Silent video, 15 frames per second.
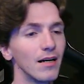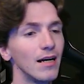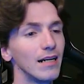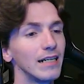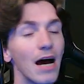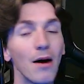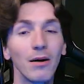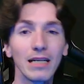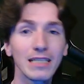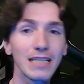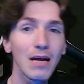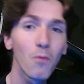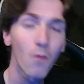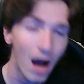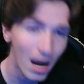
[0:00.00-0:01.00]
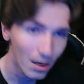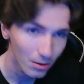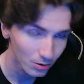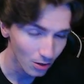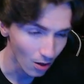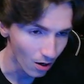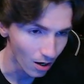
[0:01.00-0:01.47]
Now, it is a wild
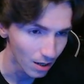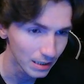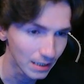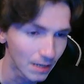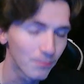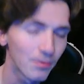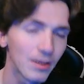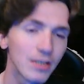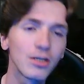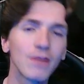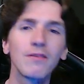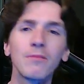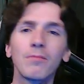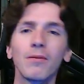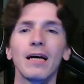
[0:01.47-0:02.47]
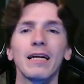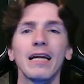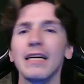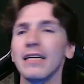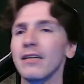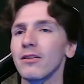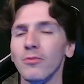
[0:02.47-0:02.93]
card, and I'm pretty sure if you played
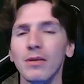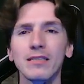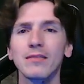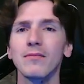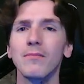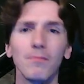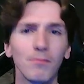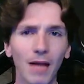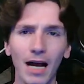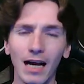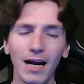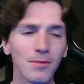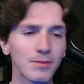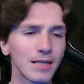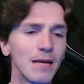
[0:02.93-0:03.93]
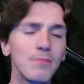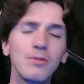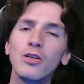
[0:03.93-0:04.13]
any of the recent Black Ops games,